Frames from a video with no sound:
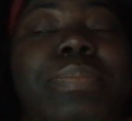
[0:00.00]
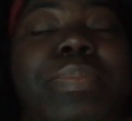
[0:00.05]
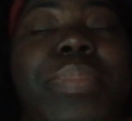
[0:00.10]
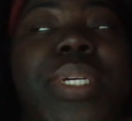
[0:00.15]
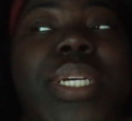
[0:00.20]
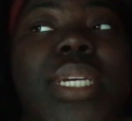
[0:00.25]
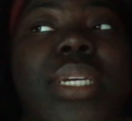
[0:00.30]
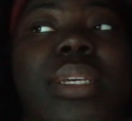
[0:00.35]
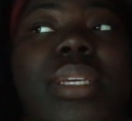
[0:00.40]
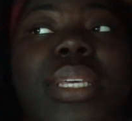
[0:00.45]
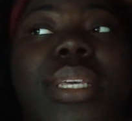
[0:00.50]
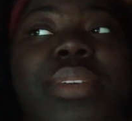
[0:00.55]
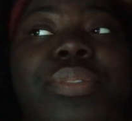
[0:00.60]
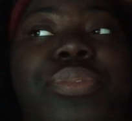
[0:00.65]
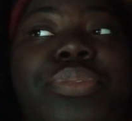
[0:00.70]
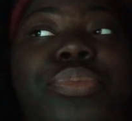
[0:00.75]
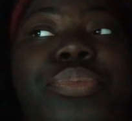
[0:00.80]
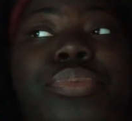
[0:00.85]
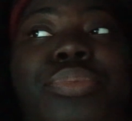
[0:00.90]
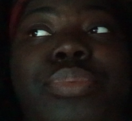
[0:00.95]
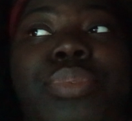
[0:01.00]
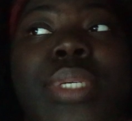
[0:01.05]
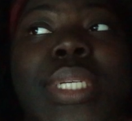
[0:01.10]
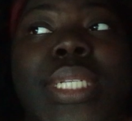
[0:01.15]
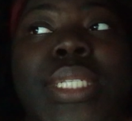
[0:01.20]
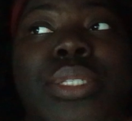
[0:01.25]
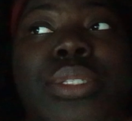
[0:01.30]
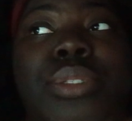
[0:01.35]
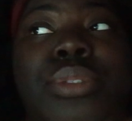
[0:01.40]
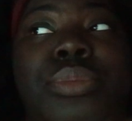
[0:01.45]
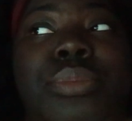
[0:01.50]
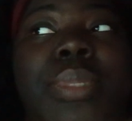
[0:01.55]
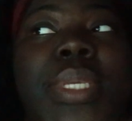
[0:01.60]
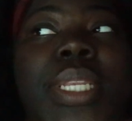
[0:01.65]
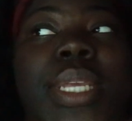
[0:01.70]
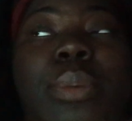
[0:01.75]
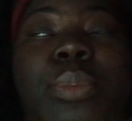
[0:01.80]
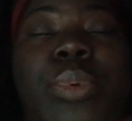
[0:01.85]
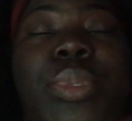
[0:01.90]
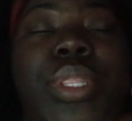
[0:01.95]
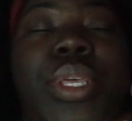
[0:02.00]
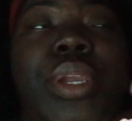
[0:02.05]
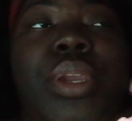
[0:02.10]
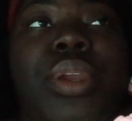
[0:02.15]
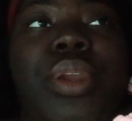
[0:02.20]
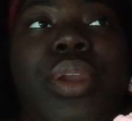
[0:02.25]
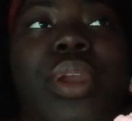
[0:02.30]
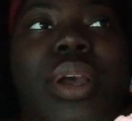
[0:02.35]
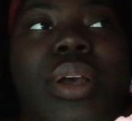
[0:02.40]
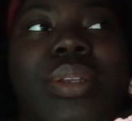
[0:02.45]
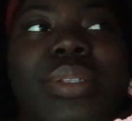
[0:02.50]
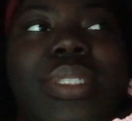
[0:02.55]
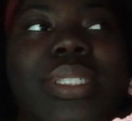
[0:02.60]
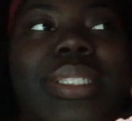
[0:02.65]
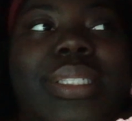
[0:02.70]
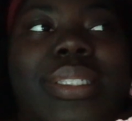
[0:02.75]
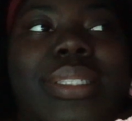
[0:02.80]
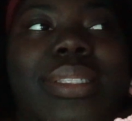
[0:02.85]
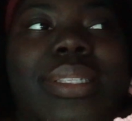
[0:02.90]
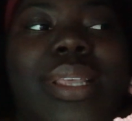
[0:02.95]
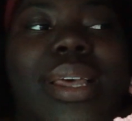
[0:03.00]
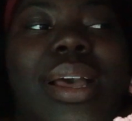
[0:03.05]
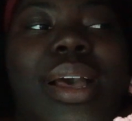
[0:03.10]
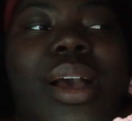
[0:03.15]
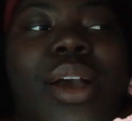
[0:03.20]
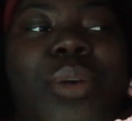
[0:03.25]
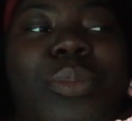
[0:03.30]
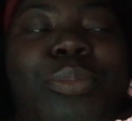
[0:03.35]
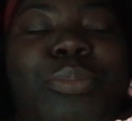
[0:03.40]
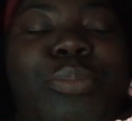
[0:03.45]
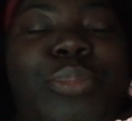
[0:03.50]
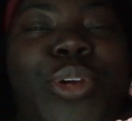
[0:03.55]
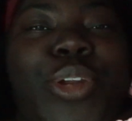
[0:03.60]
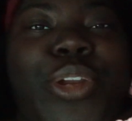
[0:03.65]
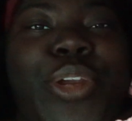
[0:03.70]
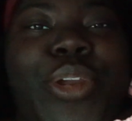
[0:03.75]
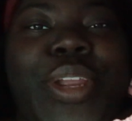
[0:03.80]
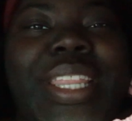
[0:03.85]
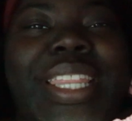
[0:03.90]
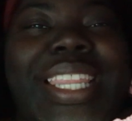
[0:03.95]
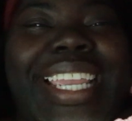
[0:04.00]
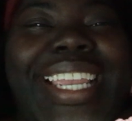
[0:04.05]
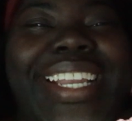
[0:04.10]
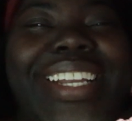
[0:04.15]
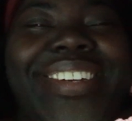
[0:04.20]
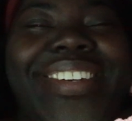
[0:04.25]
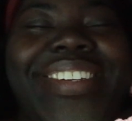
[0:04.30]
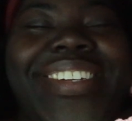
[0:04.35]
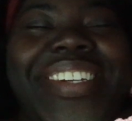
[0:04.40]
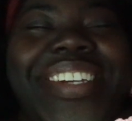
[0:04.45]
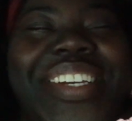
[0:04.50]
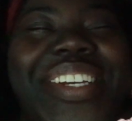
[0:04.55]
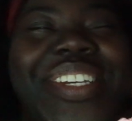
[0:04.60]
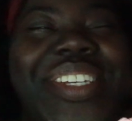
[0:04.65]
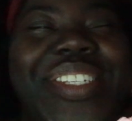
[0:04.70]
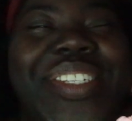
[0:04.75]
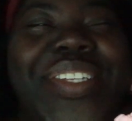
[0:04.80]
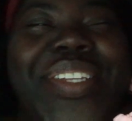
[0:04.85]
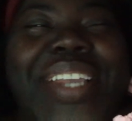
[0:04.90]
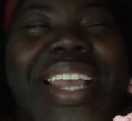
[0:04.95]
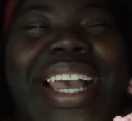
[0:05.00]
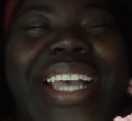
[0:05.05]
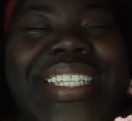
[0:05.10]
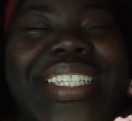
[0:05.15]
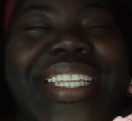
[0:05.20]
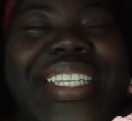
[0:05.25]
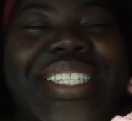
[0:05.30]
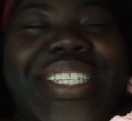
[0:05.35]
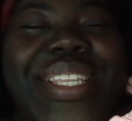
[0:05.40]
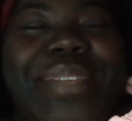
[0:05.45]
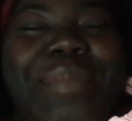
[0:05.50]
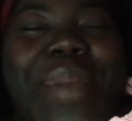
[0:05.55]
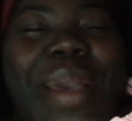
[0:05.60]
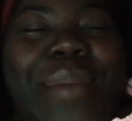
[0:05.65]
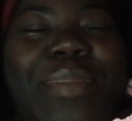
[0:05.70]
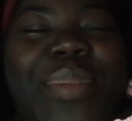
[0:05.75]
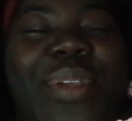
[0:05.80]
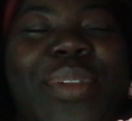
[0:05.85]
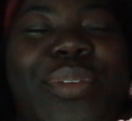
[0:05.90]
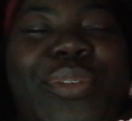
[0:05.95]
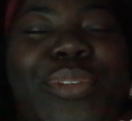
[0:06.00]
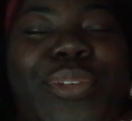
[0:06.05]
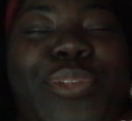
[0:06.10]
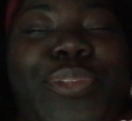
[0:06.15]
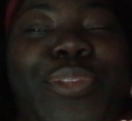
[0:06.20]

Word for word: But if we do meet up with her, I'll I'll put her in here so you guys can see my beautiful